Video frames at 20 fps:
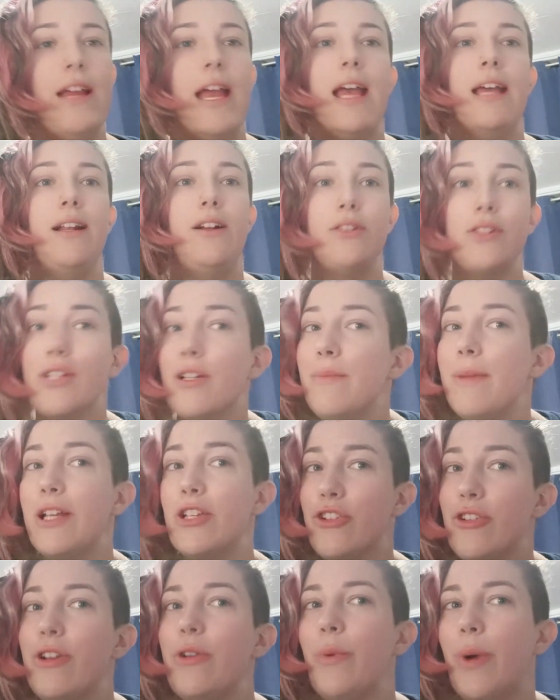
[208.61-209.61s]
and also make
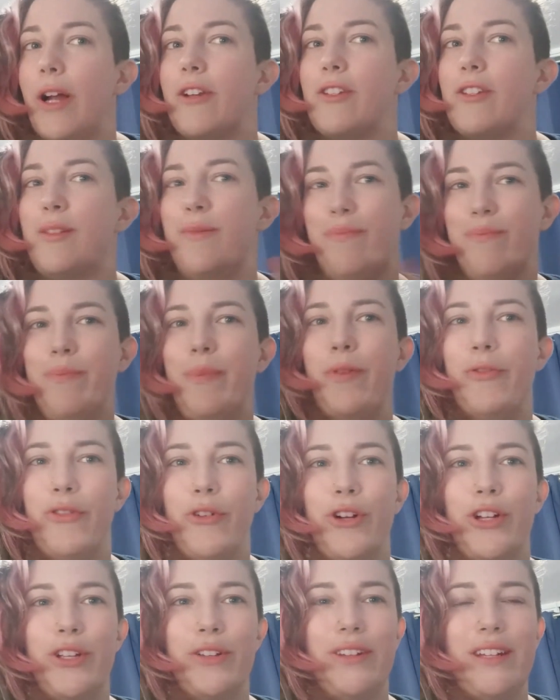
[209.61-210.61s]
sure it works
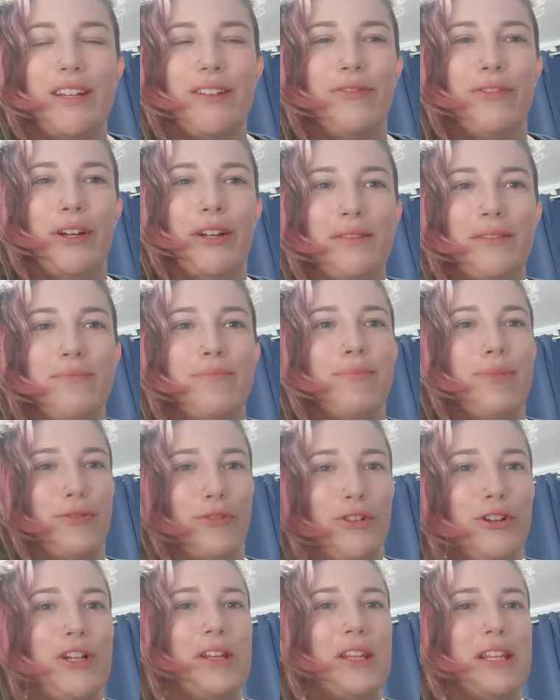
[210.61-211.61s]
before you leave
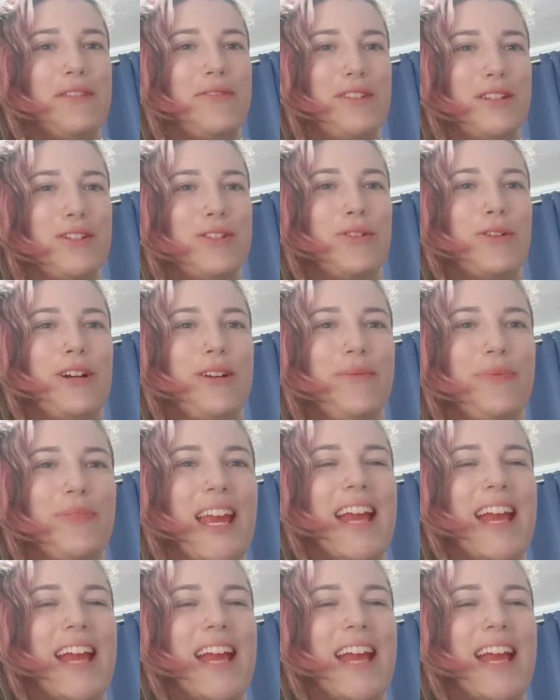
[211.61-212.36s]
the store.